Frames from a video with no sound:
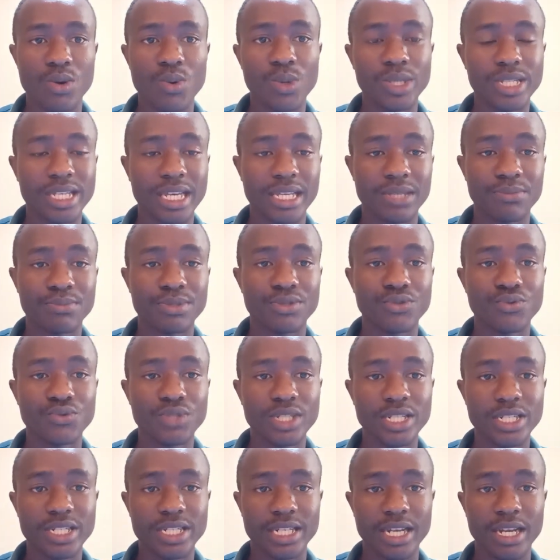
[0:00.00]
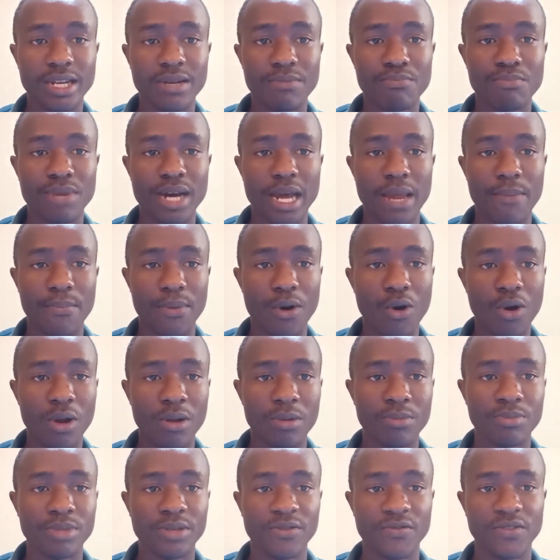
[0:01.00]
which has been written by
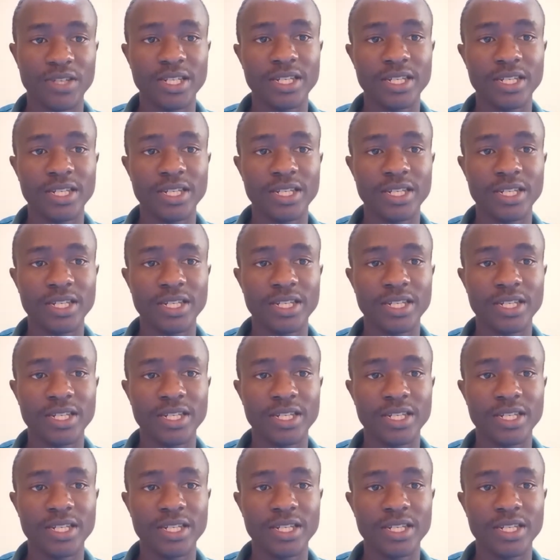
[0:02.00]
Paul B.